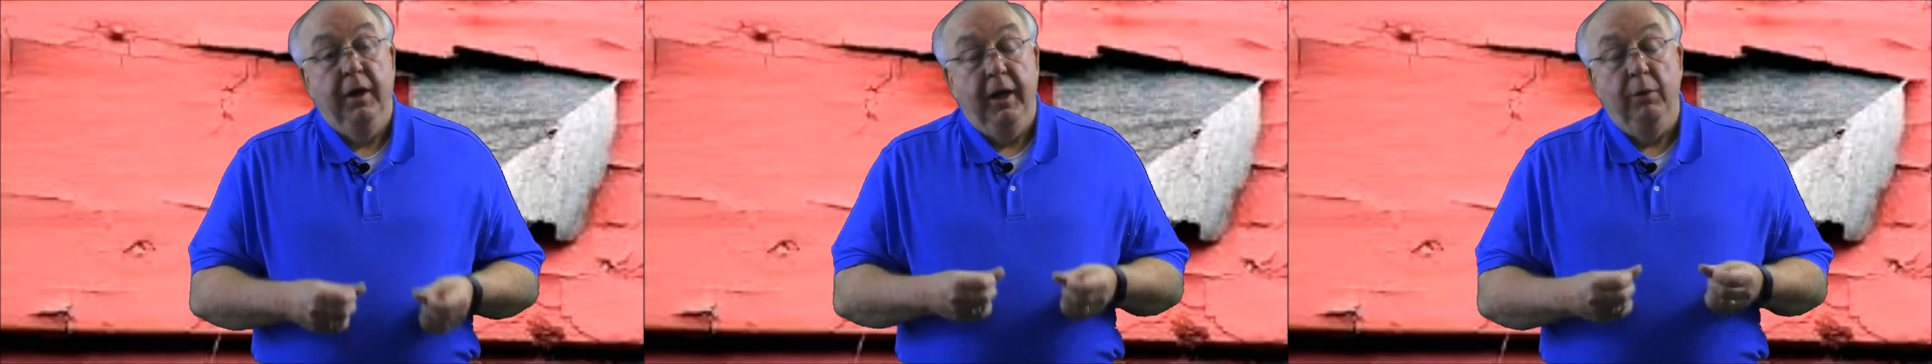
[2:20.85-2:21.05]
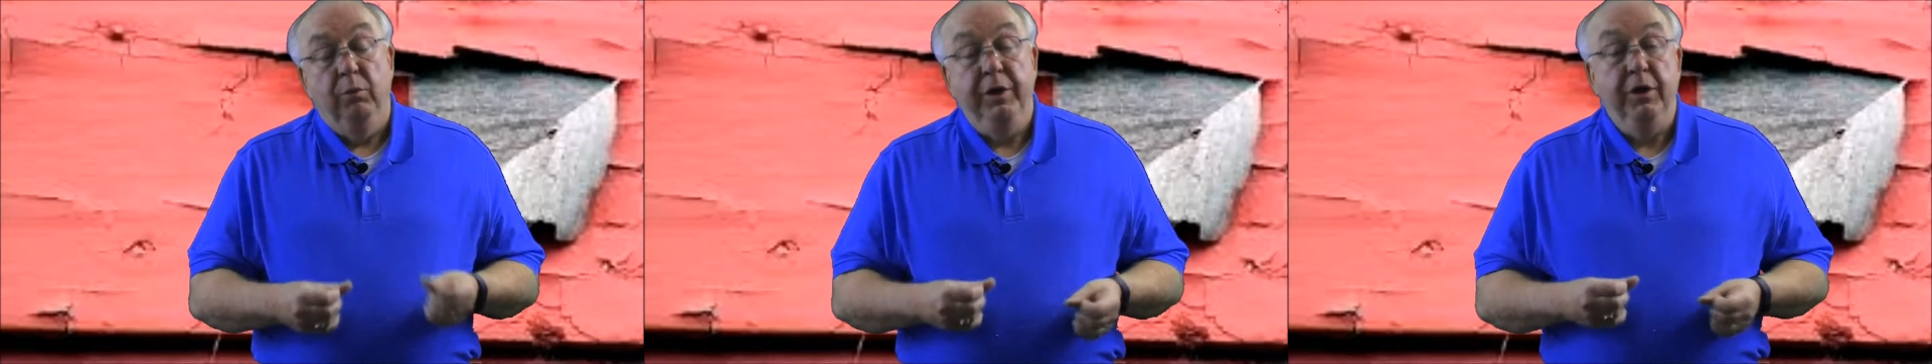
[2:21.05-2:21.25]

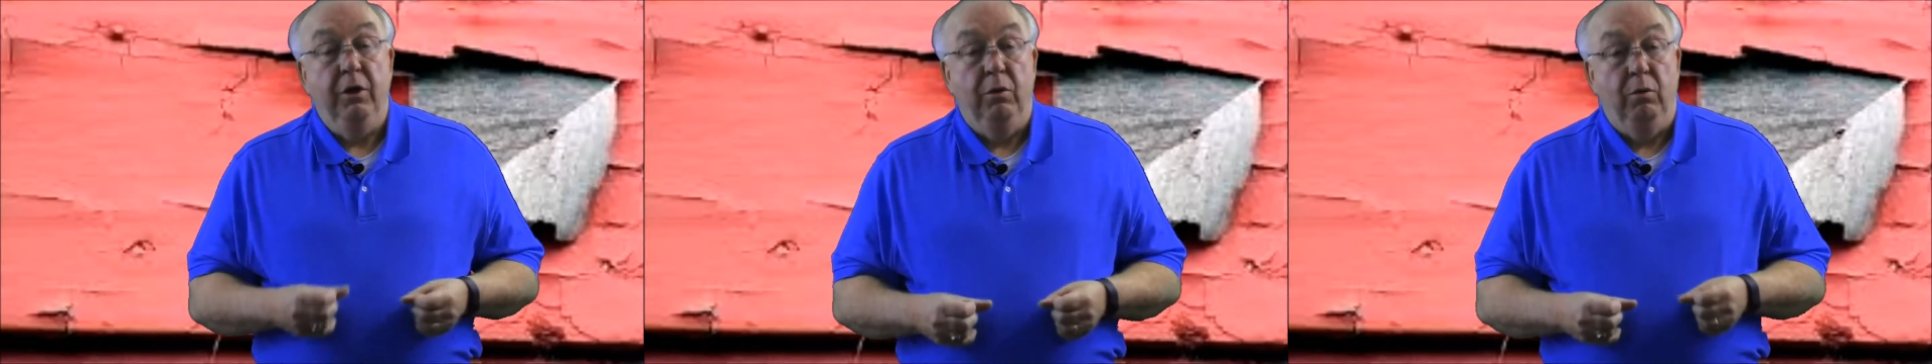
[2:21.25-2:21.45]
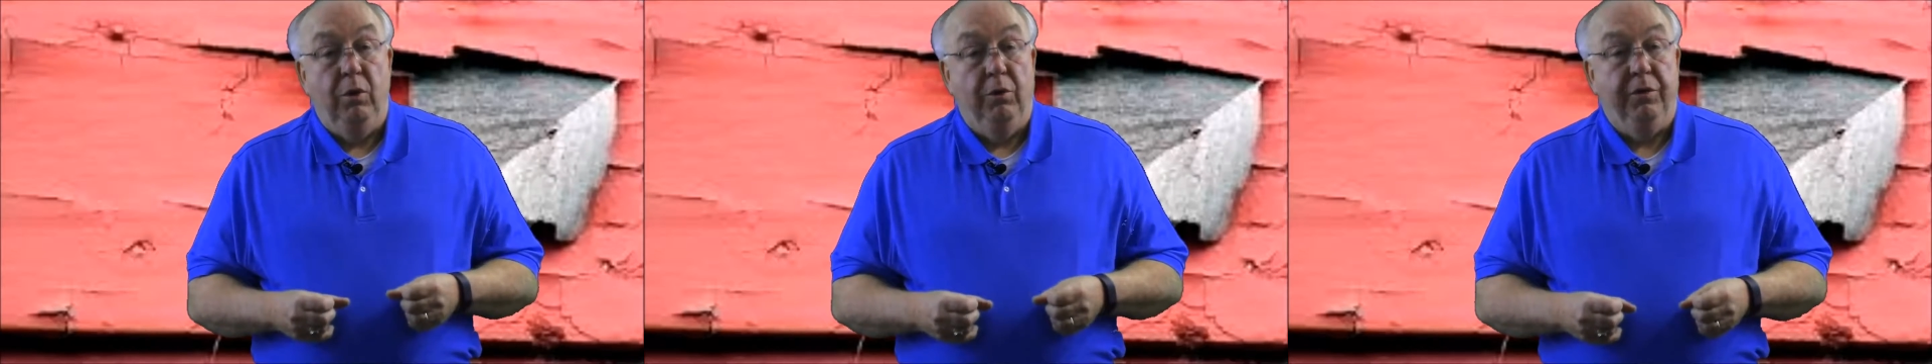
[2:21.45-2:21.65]
and we
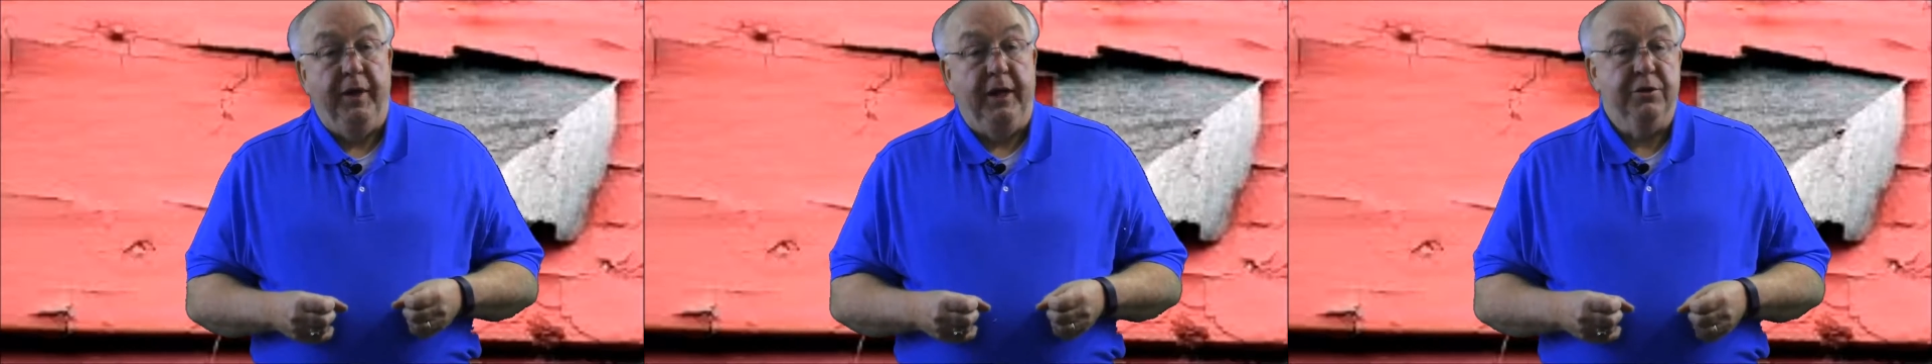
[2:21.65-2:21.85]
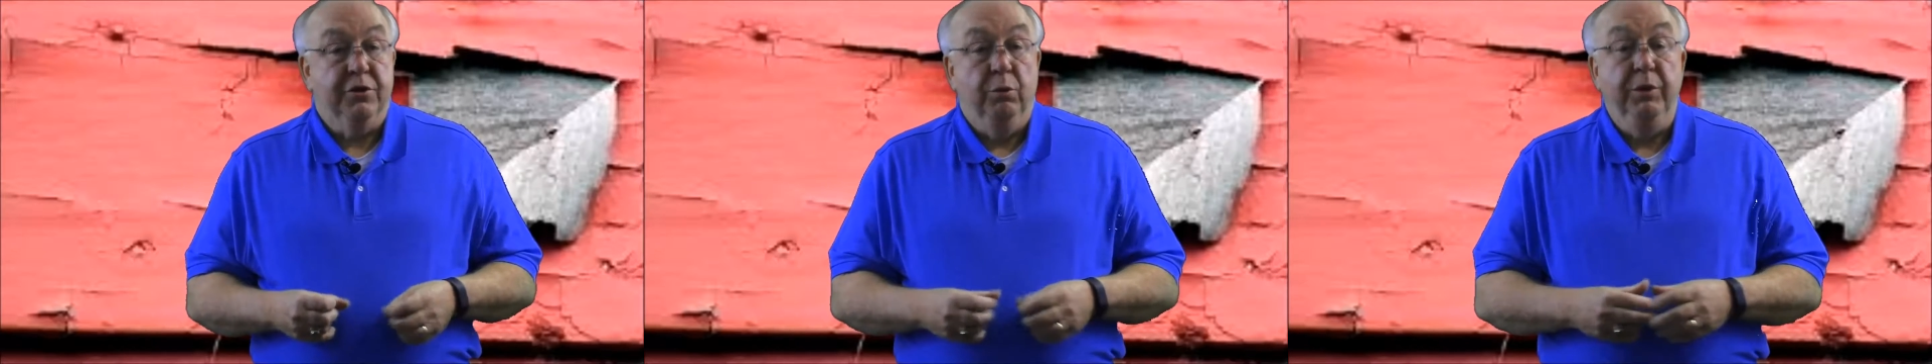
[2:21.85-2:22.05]
don't want
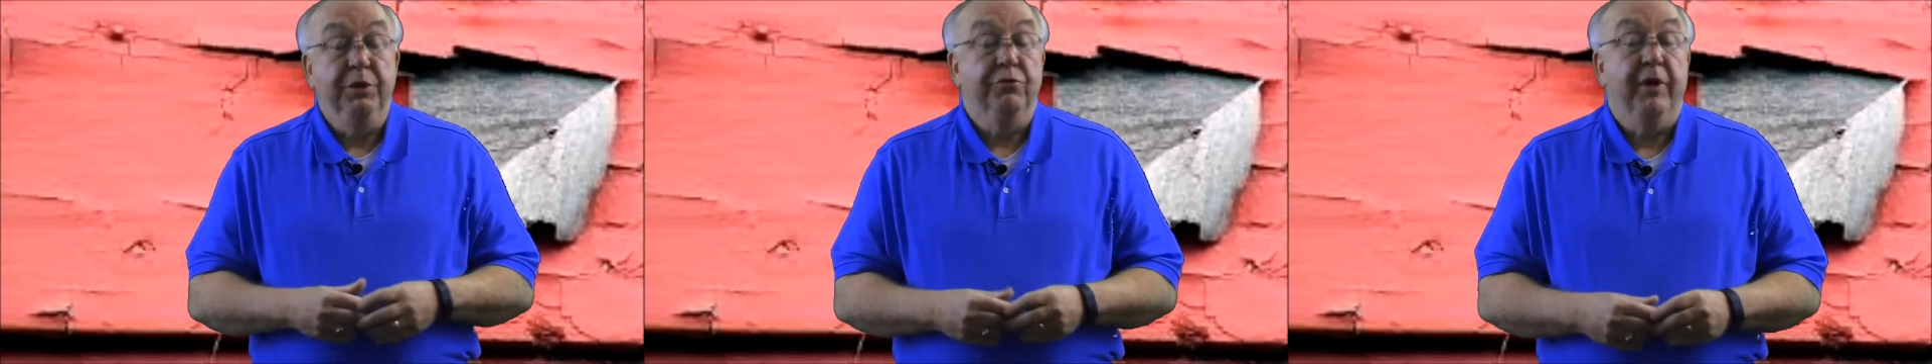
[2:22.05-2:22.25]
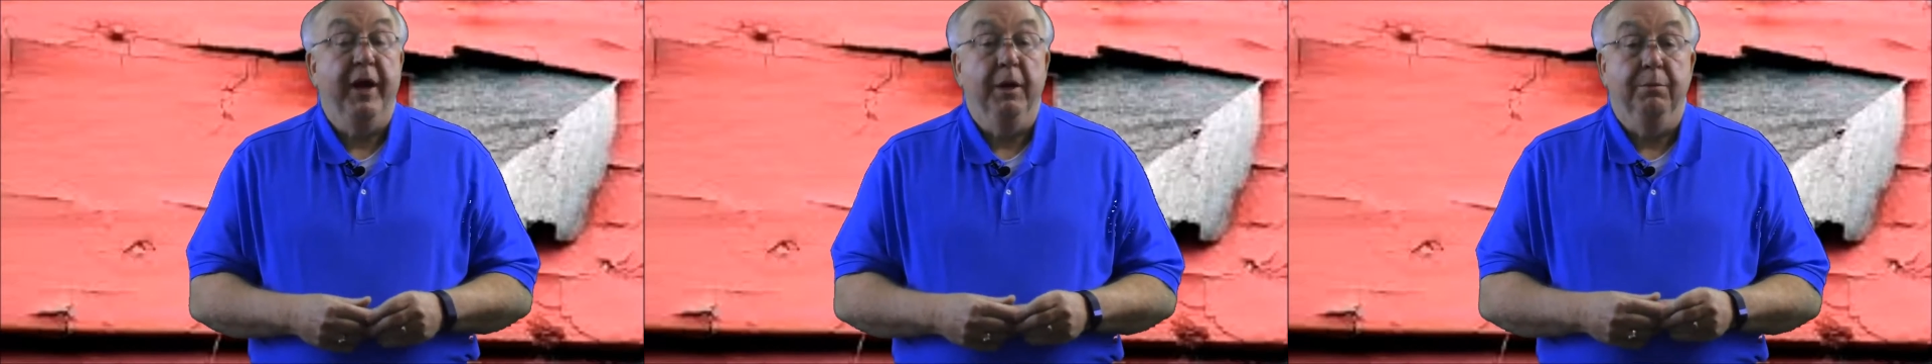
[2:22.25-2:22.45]
that, so we
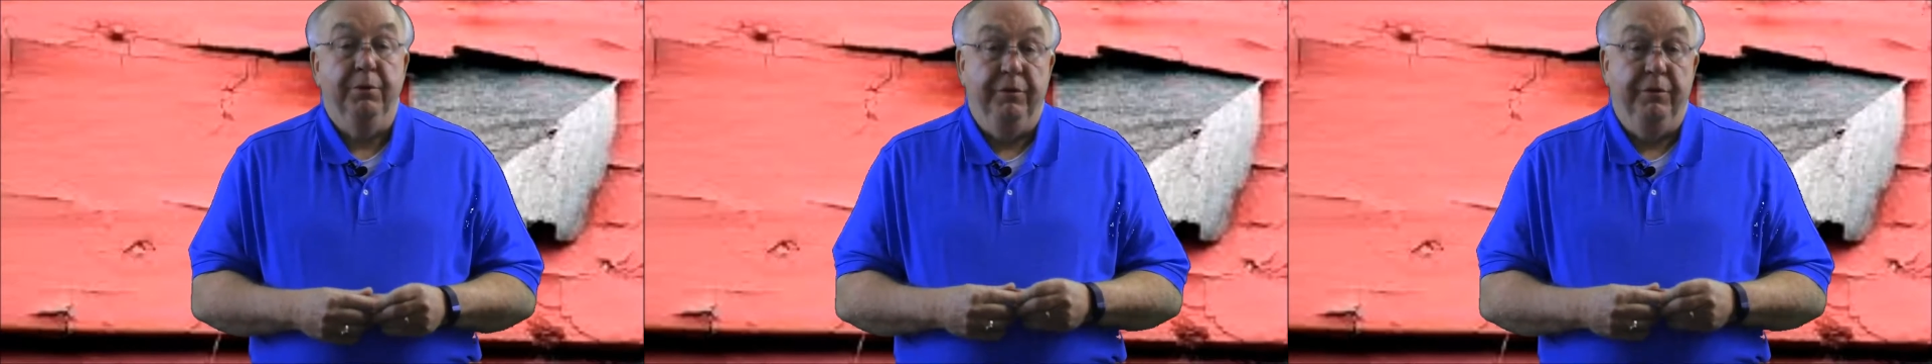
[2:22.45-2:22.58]
try to